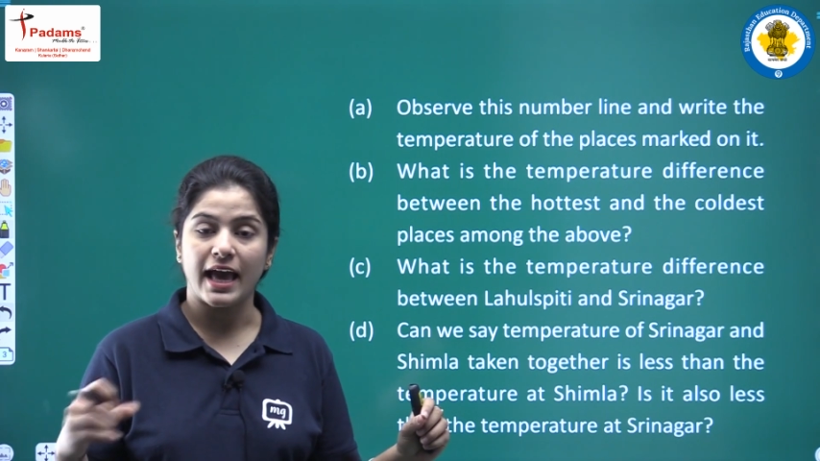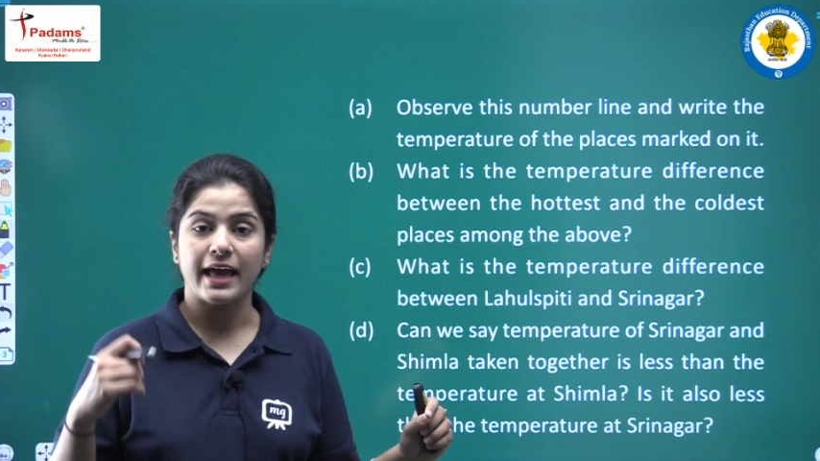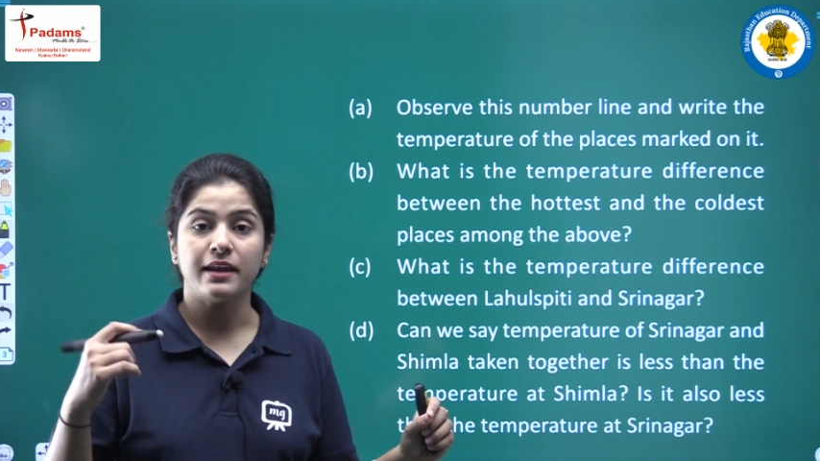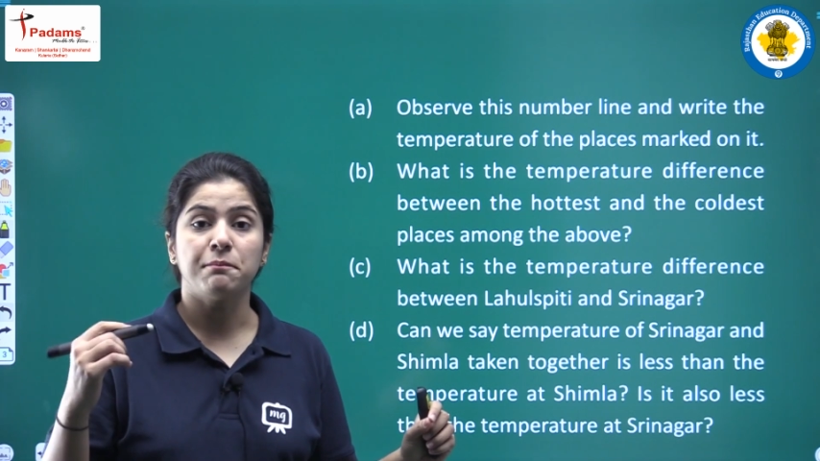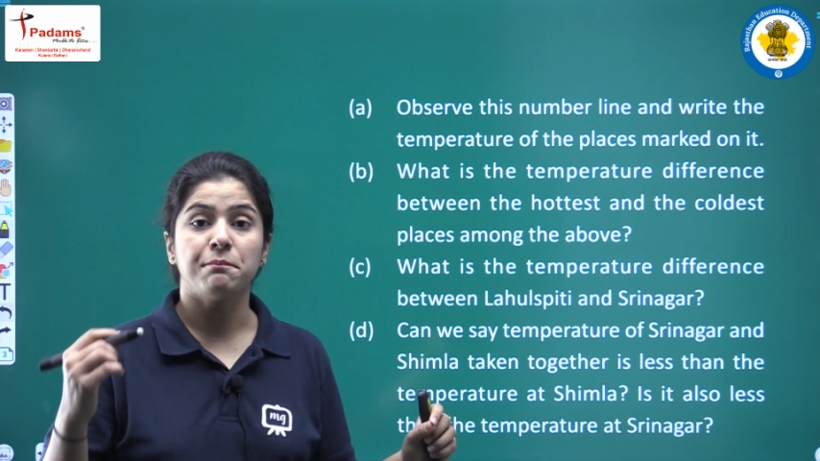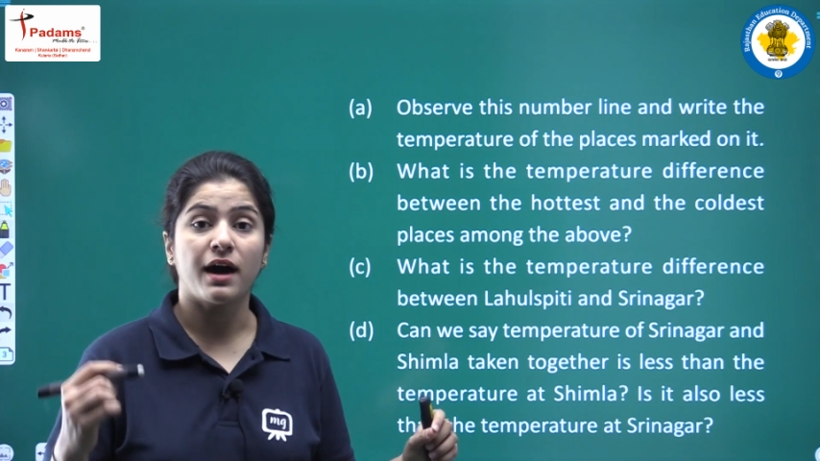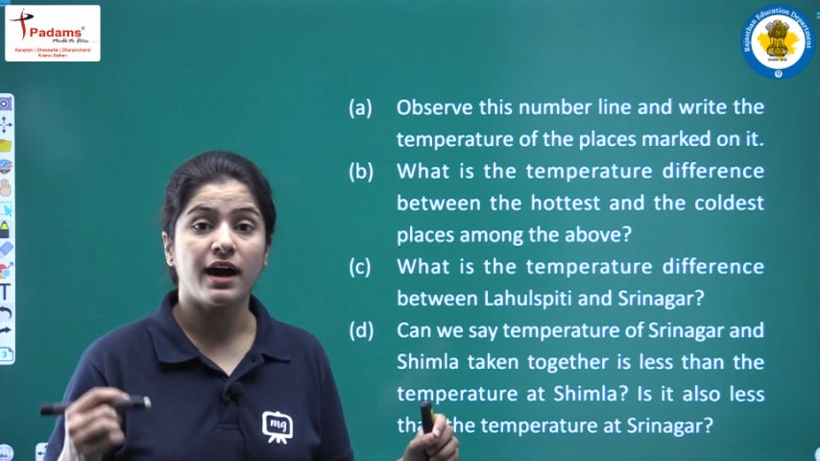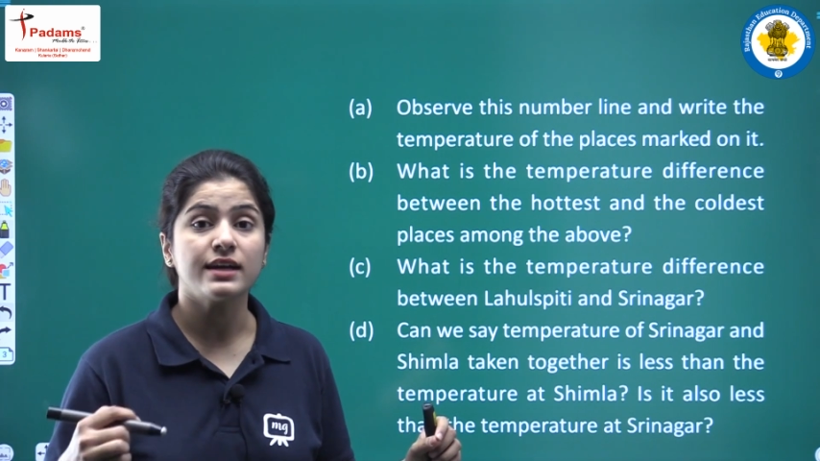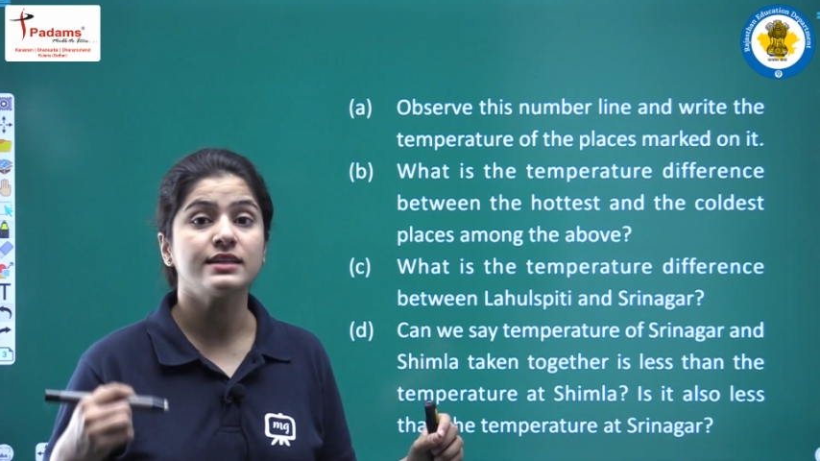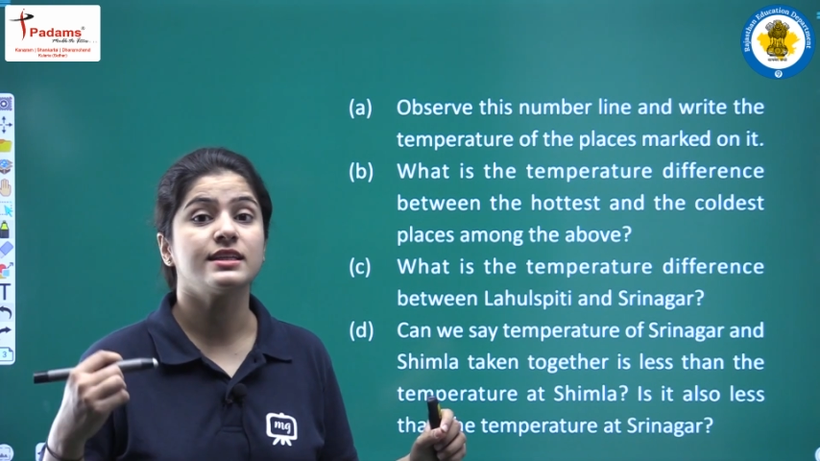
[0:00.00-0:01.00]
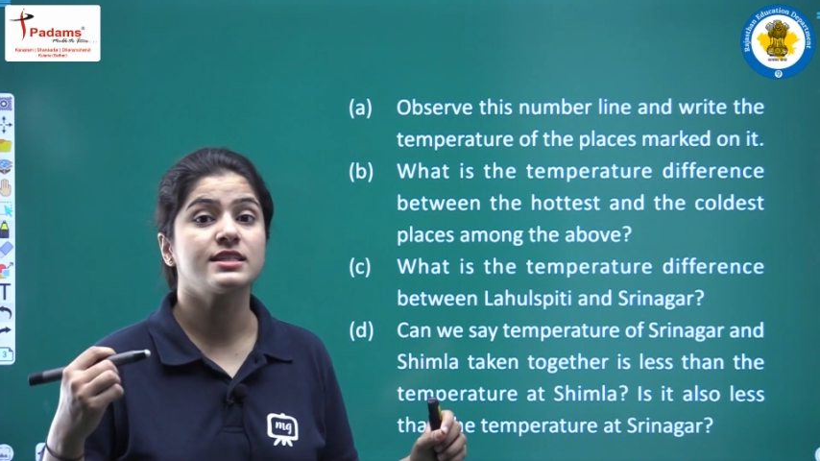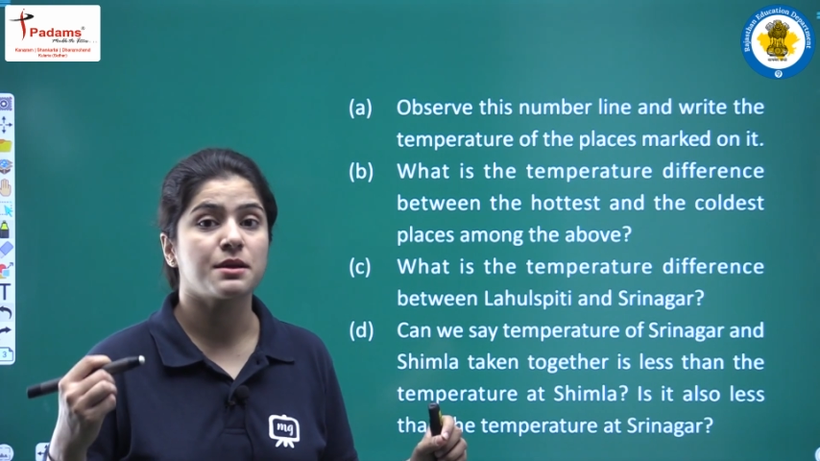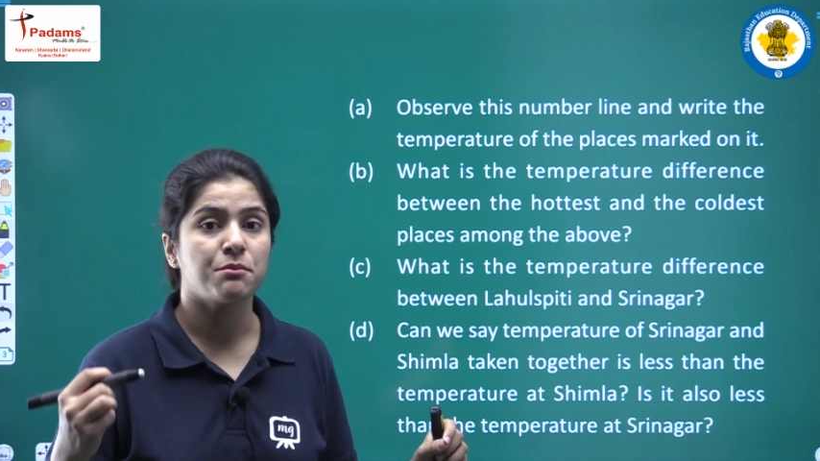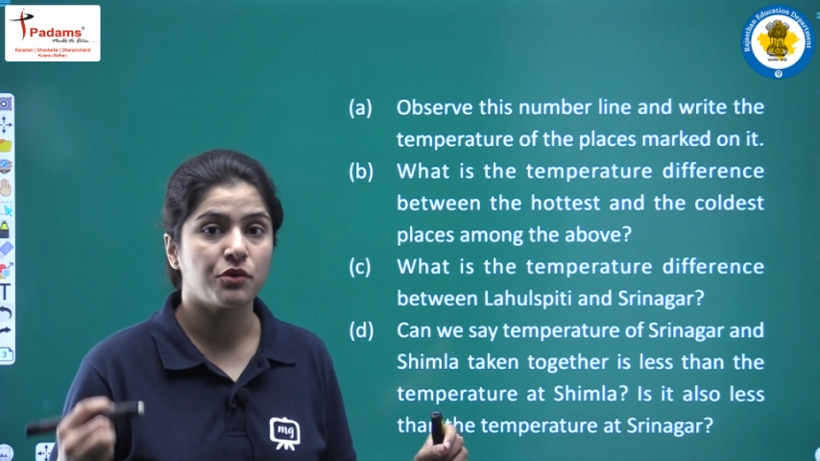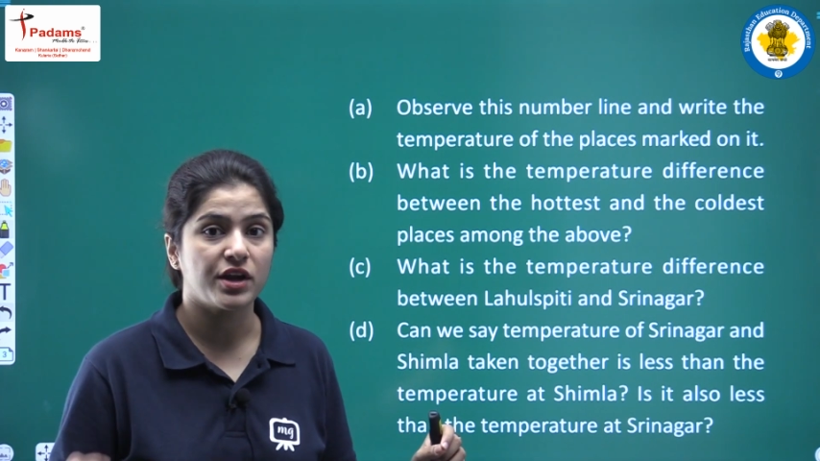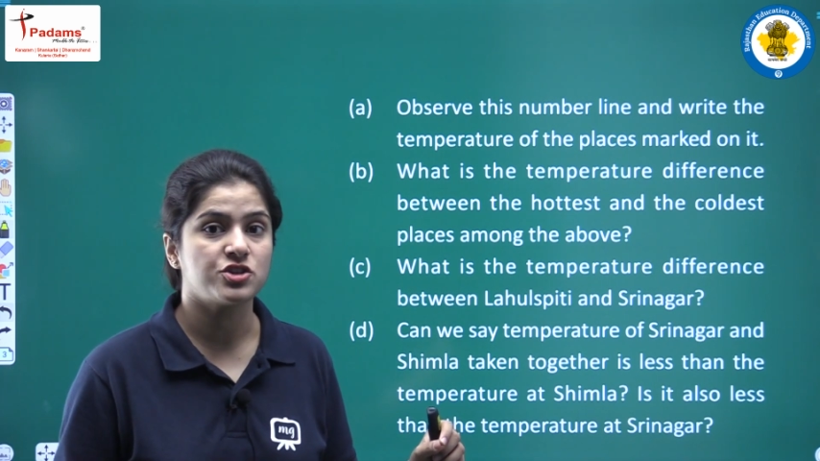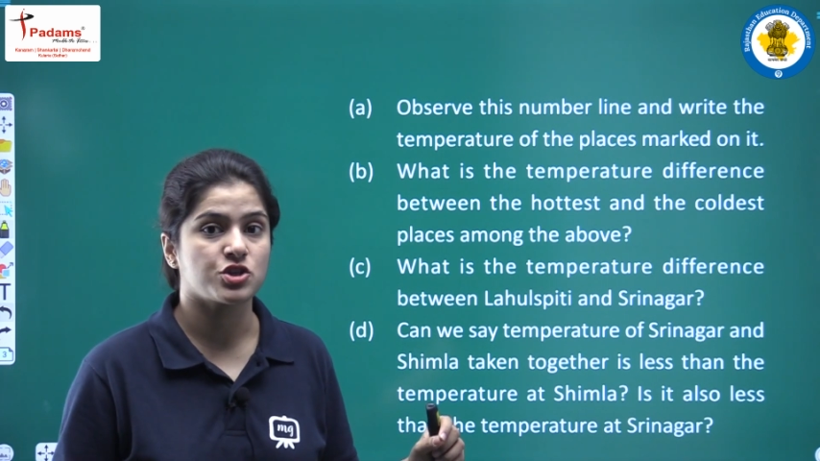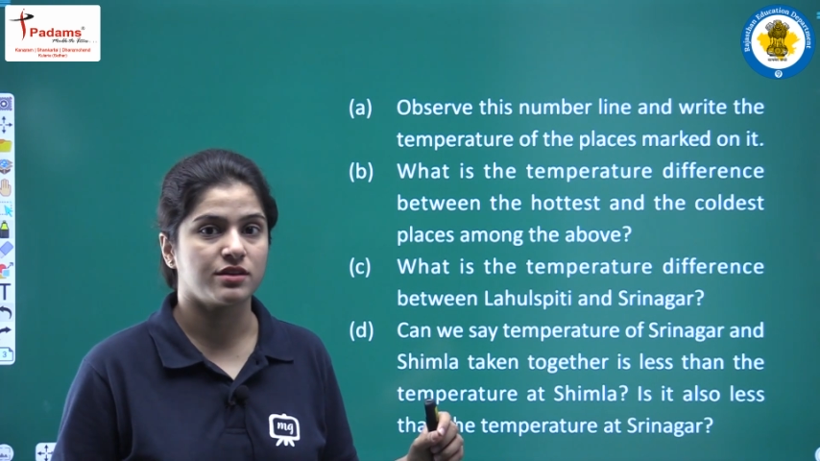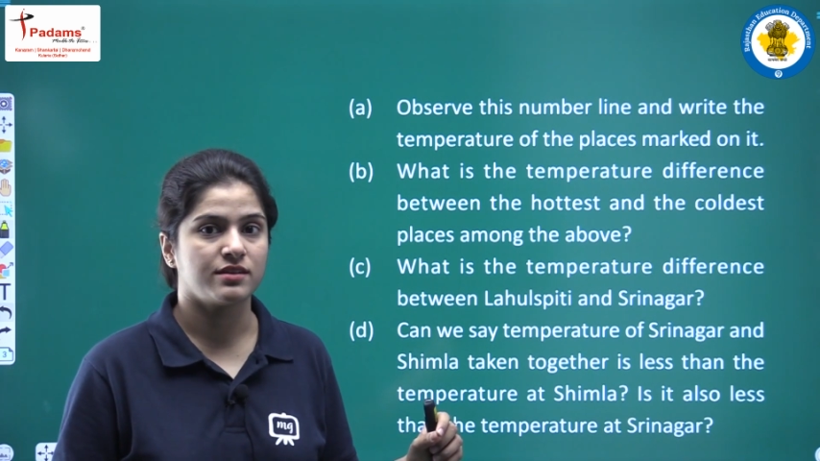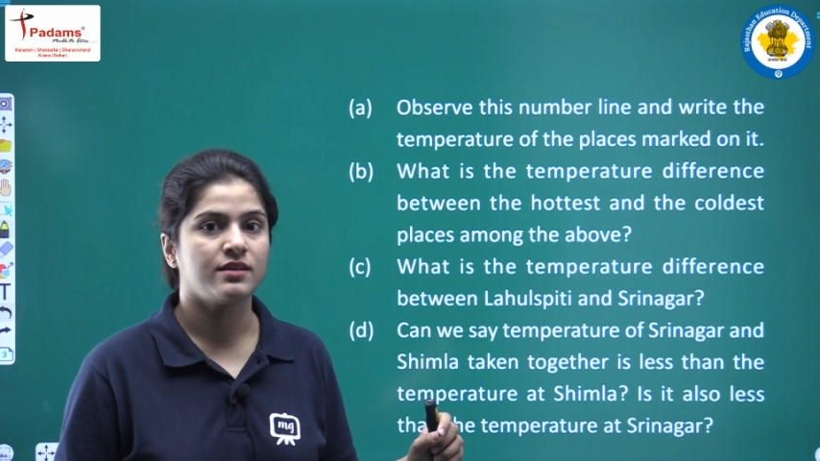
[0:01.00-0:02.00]
and mark the
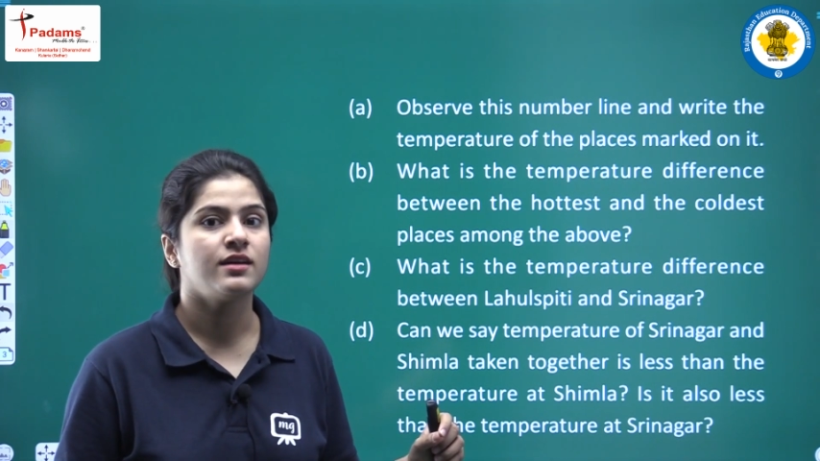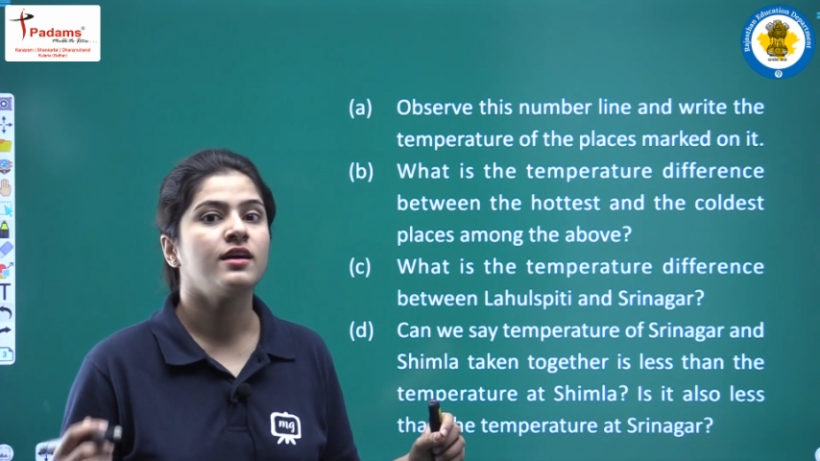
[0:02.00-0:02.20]
temperature